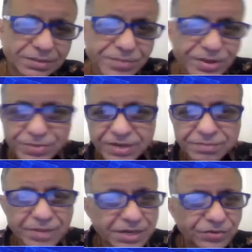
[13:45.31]
Maybe
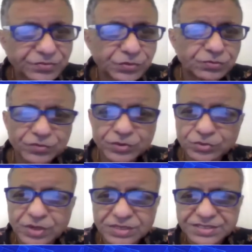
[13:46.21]
many of you who
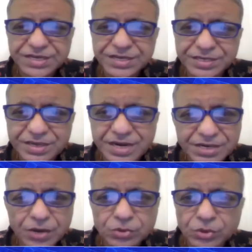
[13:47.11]
are seeing it can
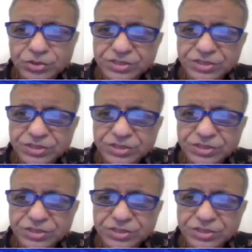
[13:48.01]
download